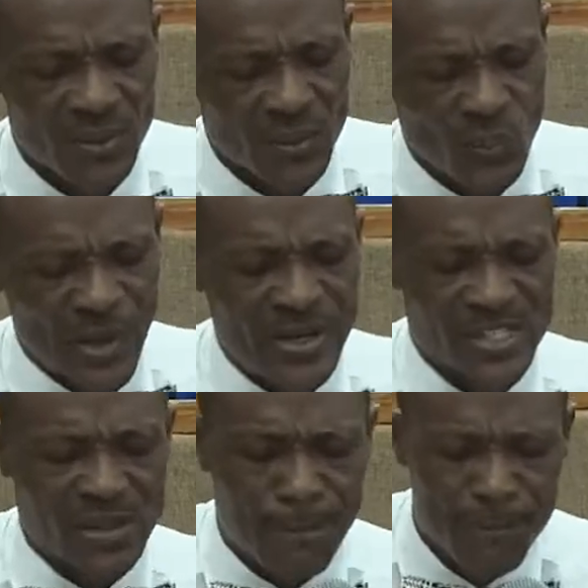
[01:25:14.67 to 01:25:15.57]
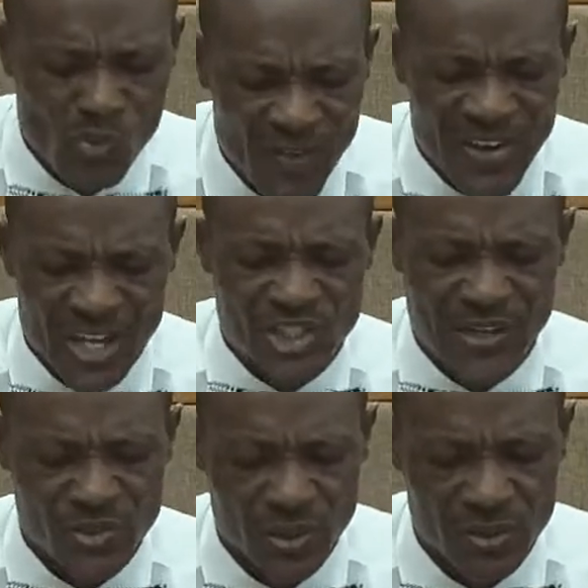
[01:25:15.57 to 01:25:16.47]
with this
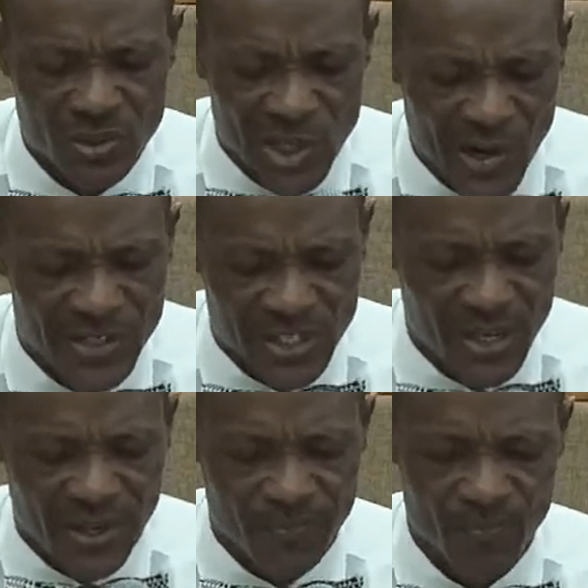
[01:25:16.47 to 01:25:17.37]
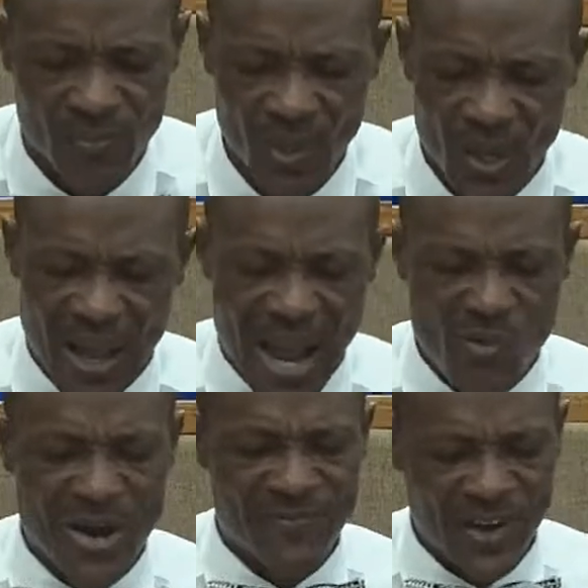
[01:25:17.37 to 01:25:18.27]
Revelation 13. I
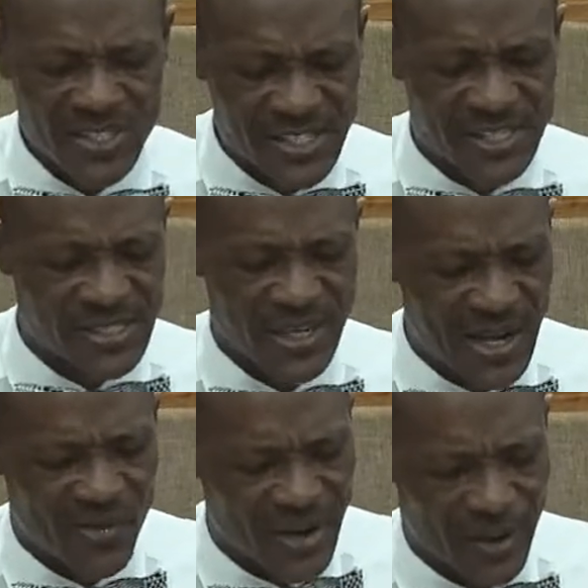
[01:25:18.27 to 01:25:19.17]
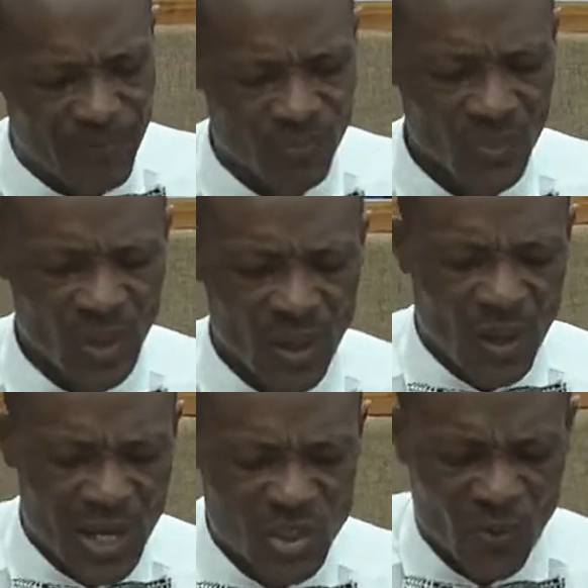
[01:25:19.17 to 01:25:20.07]
read verse 16 already. Let's go